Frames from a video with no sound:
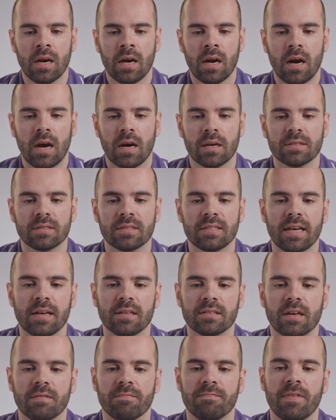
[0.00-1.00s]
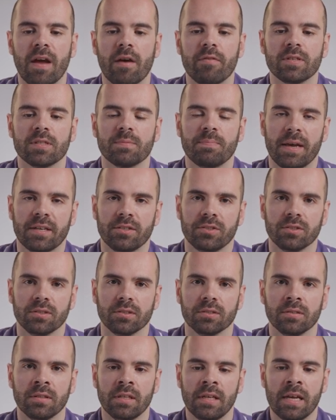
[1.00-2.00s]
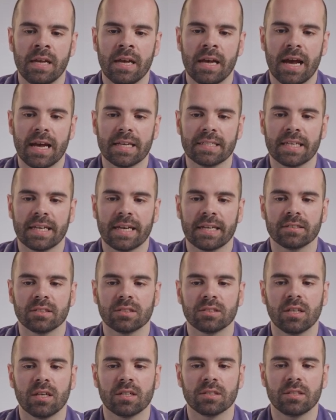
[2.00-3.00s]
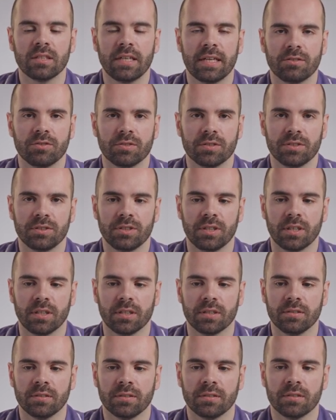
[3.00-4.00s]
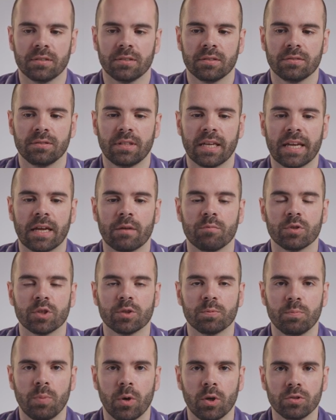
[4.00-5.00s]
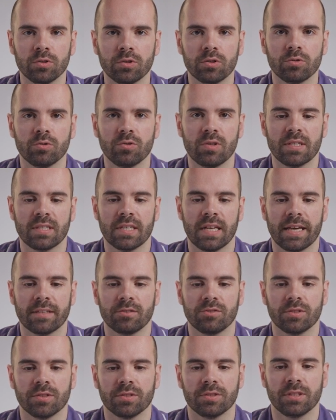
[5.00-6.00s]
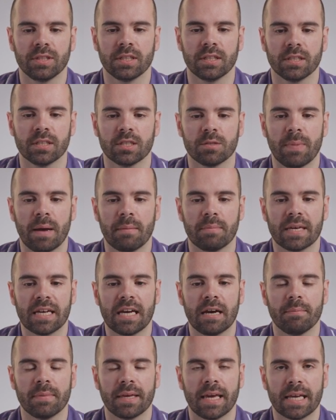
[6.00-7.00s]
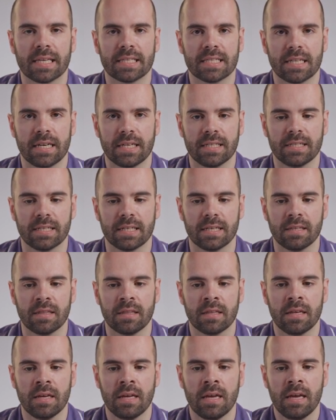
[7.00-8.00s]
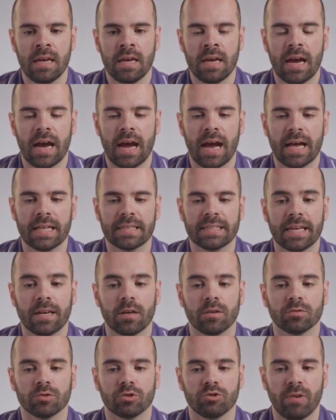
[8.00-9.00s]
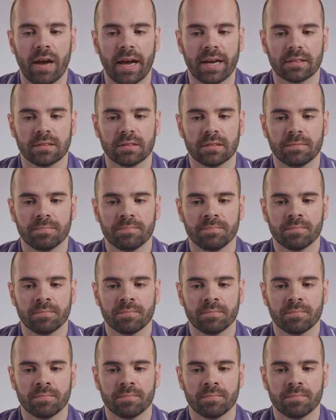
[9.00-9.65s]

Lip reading: Heart cells are very special as they can start electrical signals, they can respond to these electrical signals by becoming excited, and they contract.